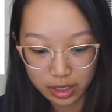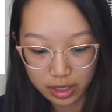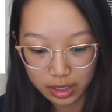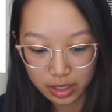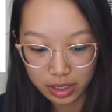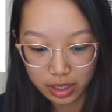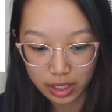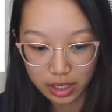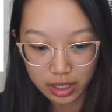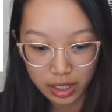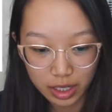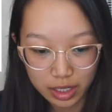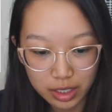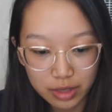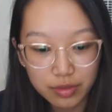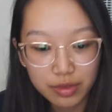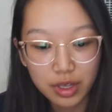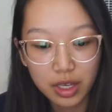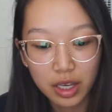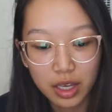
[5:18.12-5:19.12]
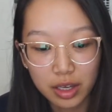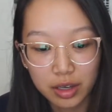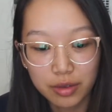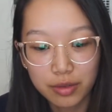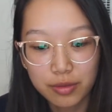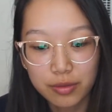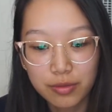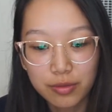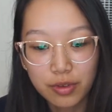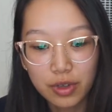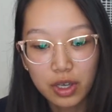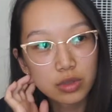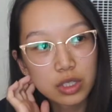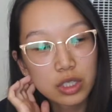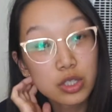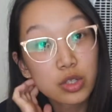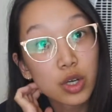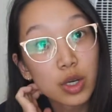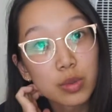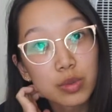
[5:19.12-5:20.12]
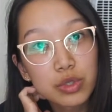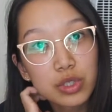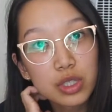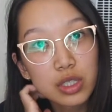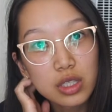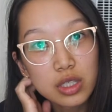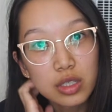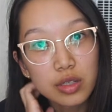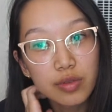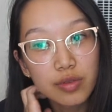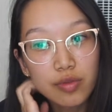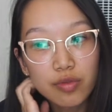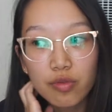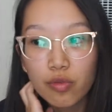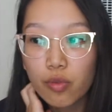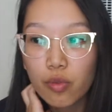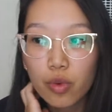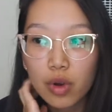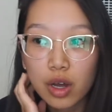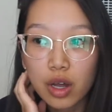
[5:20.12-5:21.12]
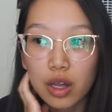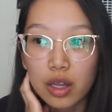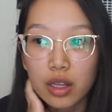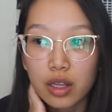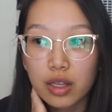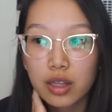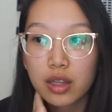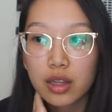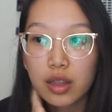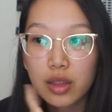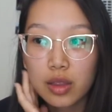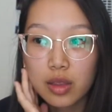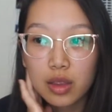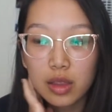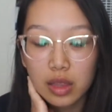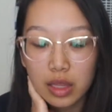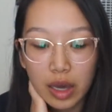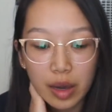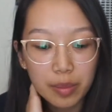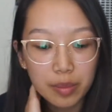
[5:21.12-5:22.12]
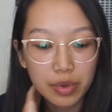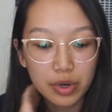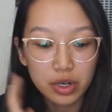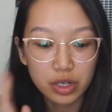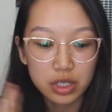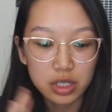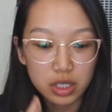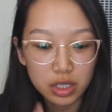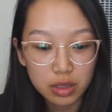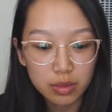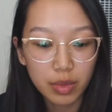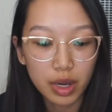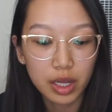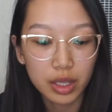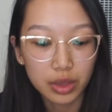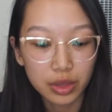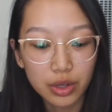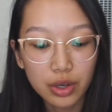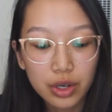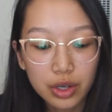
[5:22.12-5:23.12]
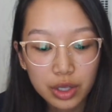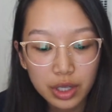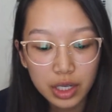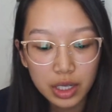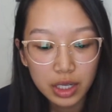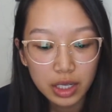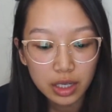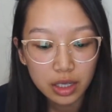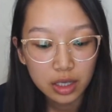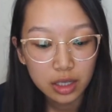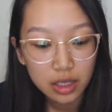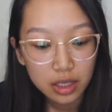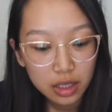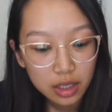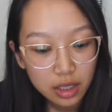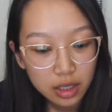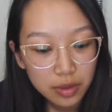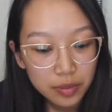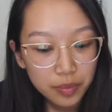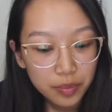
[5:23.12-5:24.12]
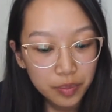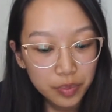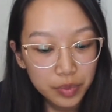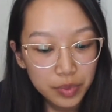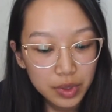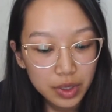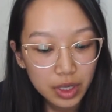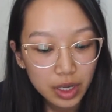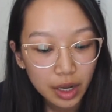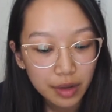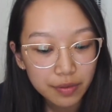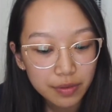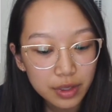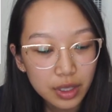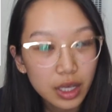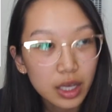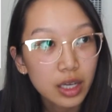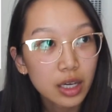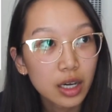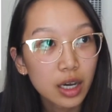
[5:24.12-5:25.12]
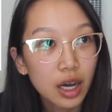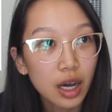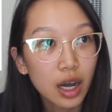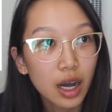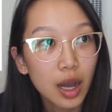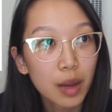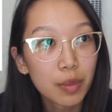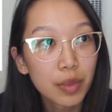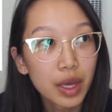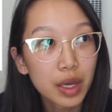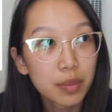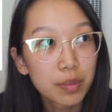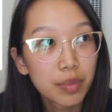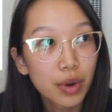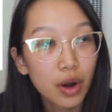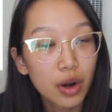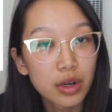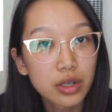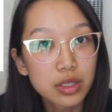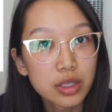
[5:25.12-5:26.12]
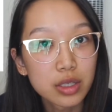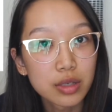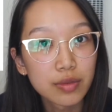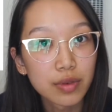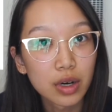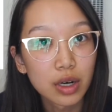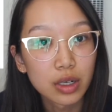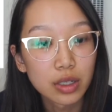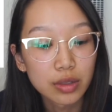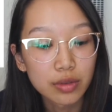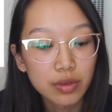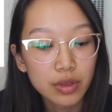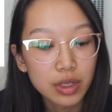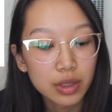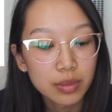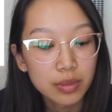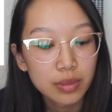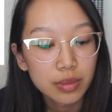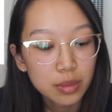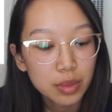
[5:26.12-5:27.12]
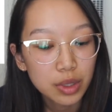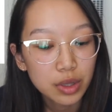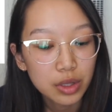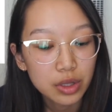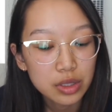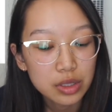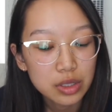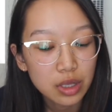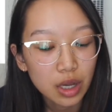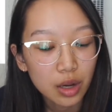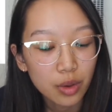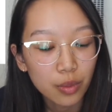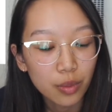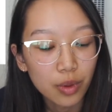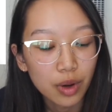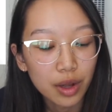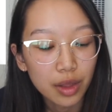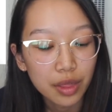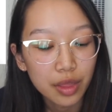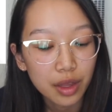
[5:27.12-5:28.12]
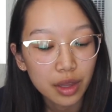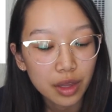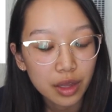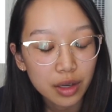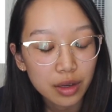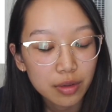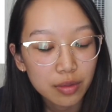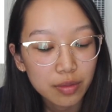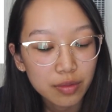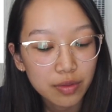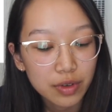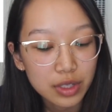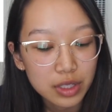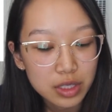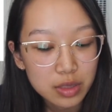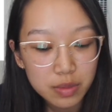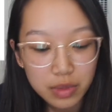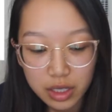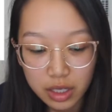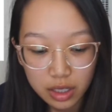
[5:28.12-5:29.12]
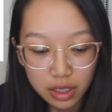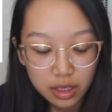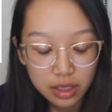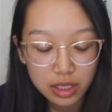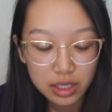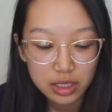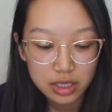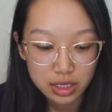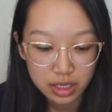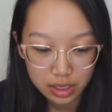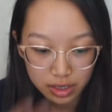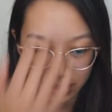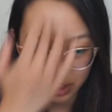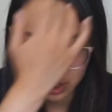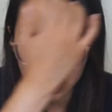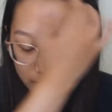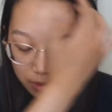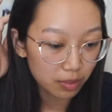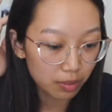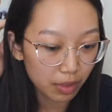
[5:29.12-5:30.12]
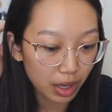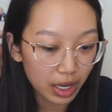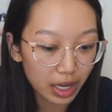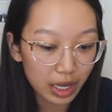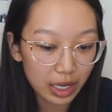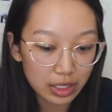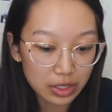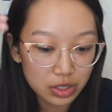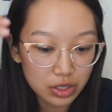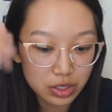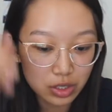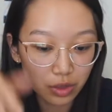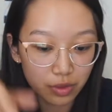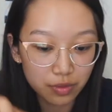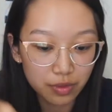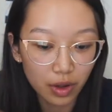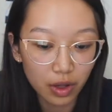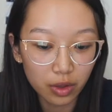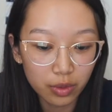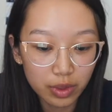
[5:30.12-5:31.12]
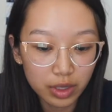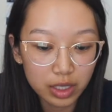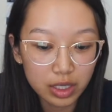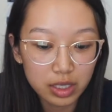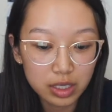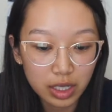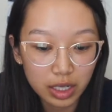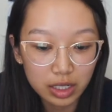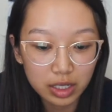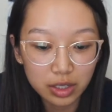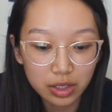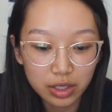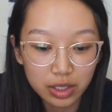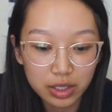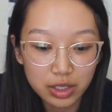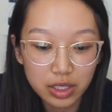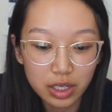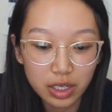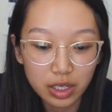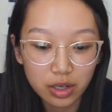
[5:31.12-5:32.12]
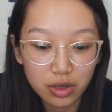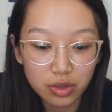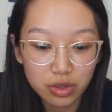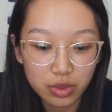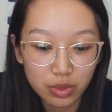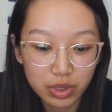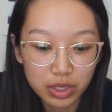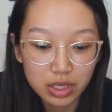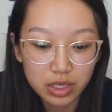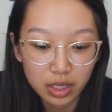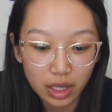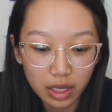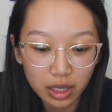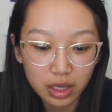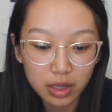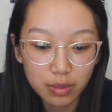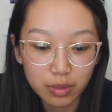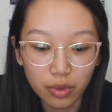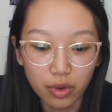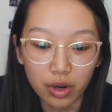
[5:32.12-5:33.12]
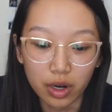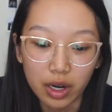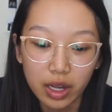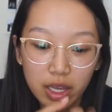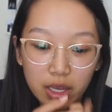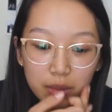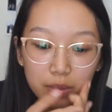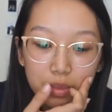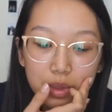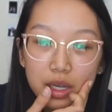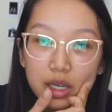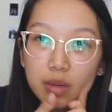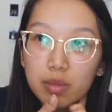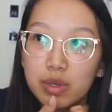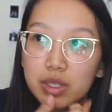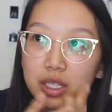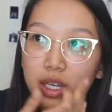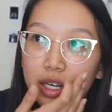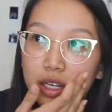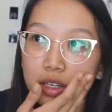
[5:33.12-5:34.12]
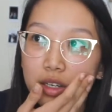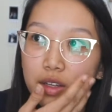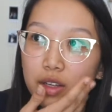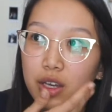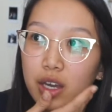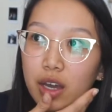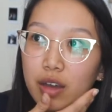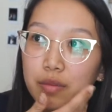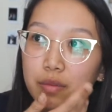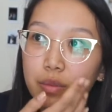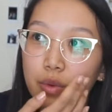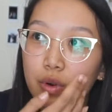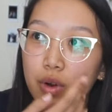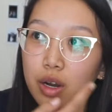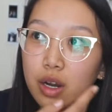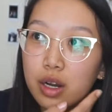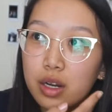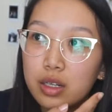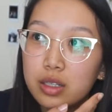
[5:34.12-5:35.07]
They kind of give descriptions of what that person might look like, and I feel like I'm like parts of all of them, but there's not one that like fits me necessarily. My answers don't follow it because technically it's like, oh, so it's slightly more AB, but technically I have more